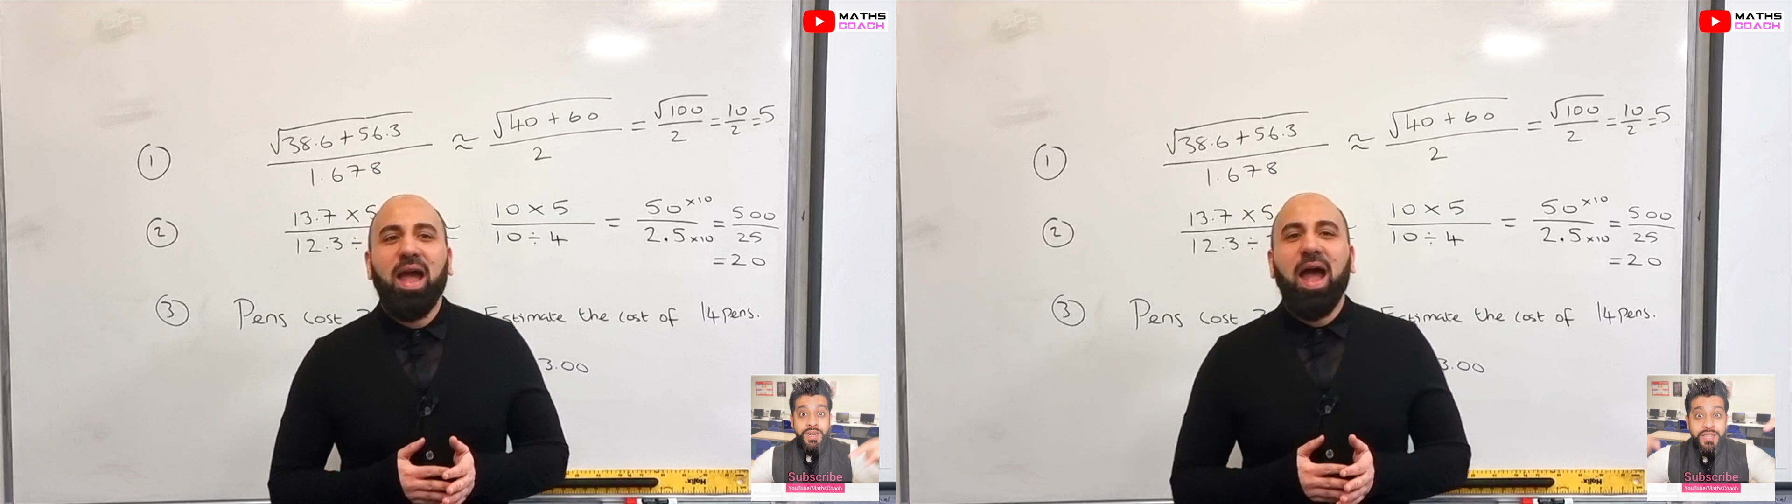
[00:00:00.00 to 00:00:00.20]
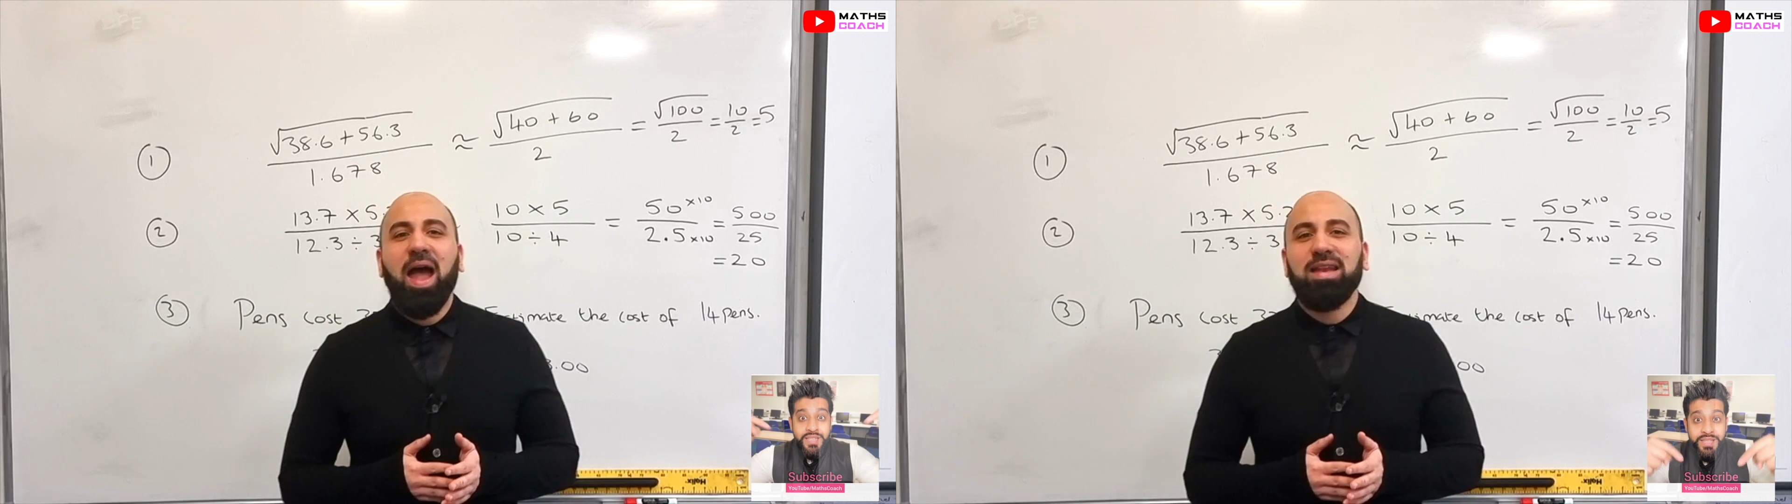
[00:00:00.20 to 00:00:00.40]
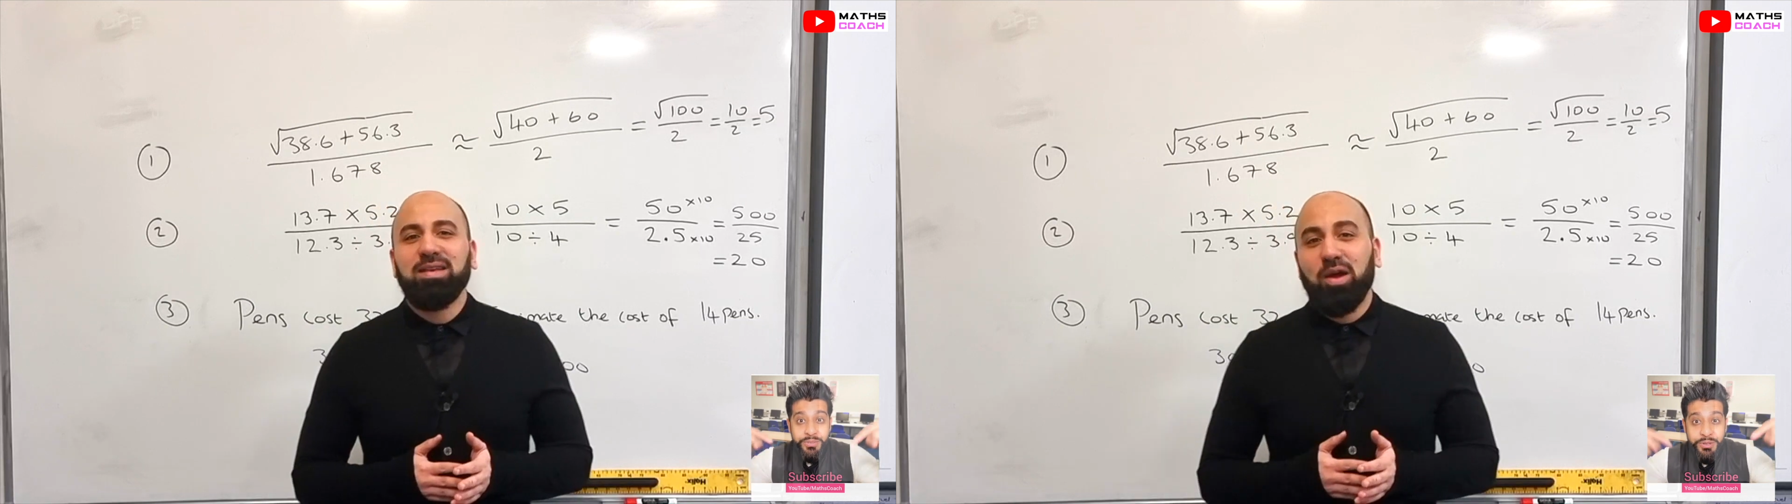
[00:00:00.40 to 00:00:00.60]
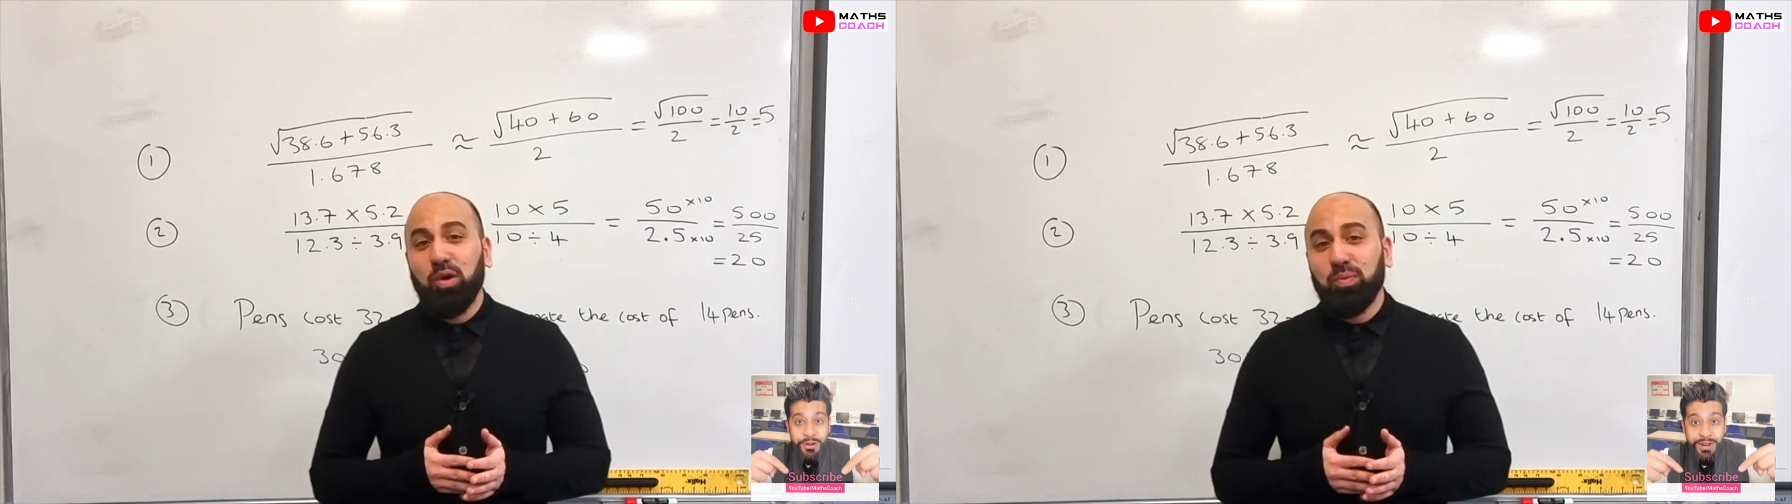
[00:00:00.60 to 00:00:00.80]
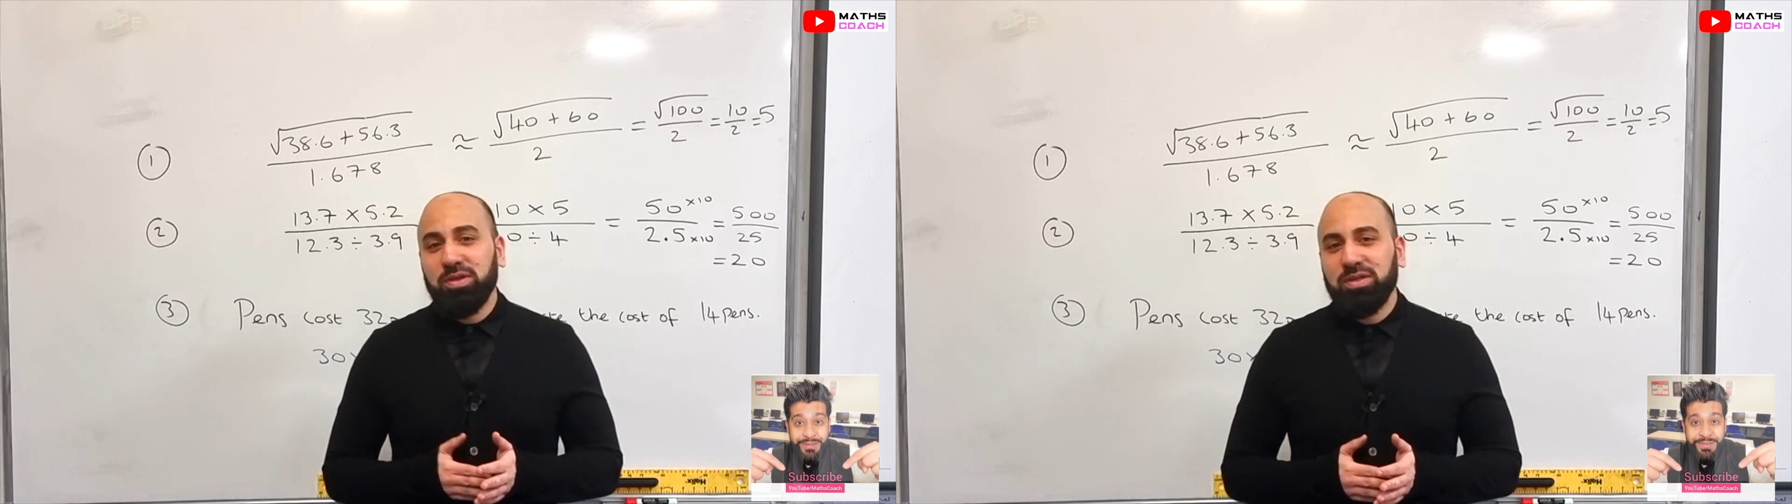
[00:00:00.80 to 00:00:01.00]
and I
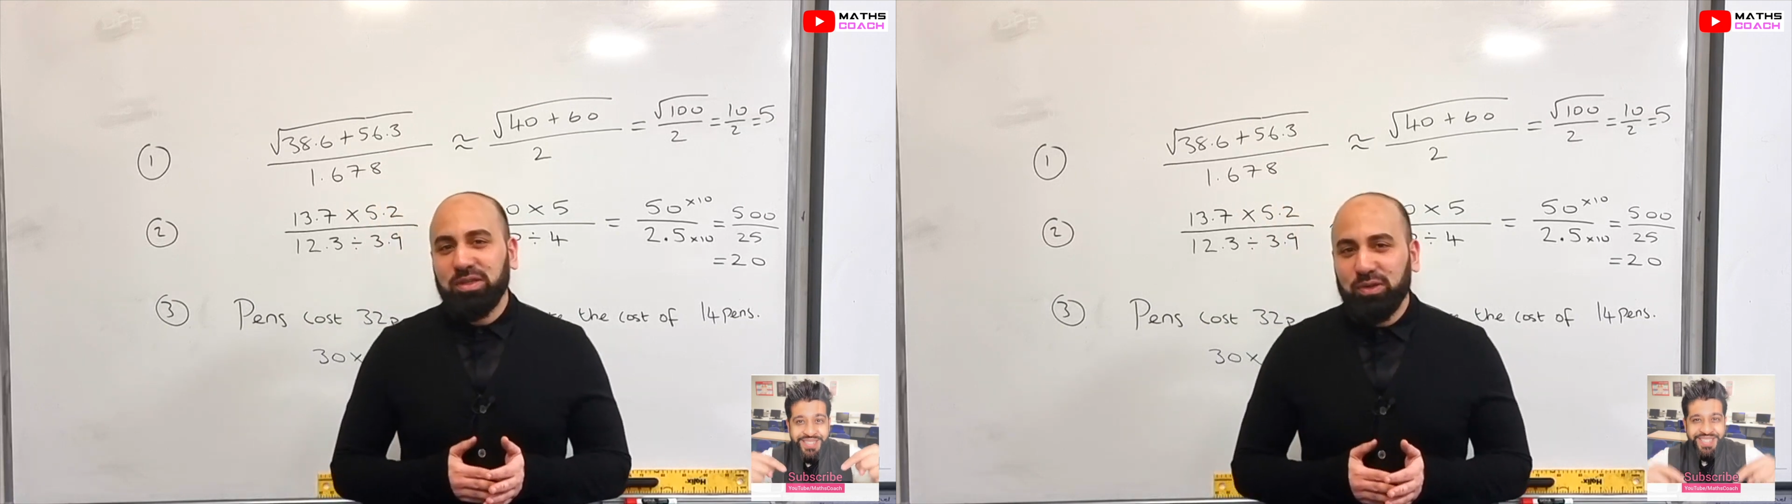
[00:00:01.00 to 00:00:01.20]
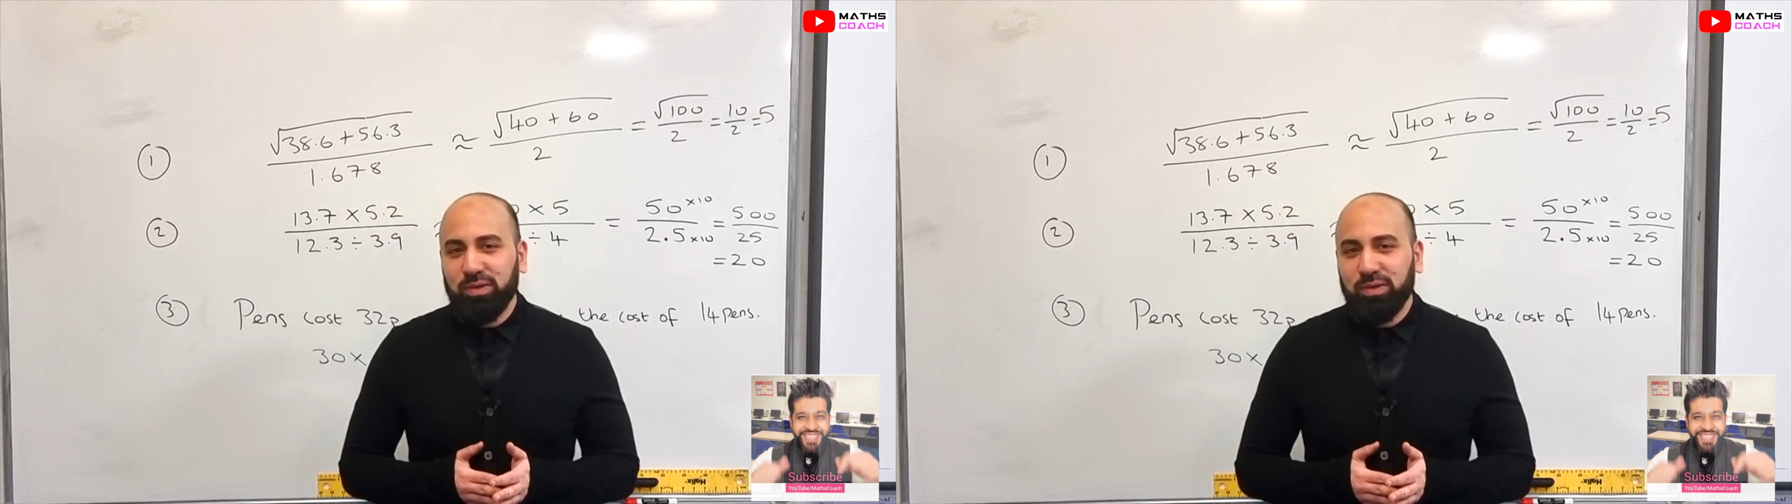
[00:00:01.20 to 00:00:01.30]
hope to see you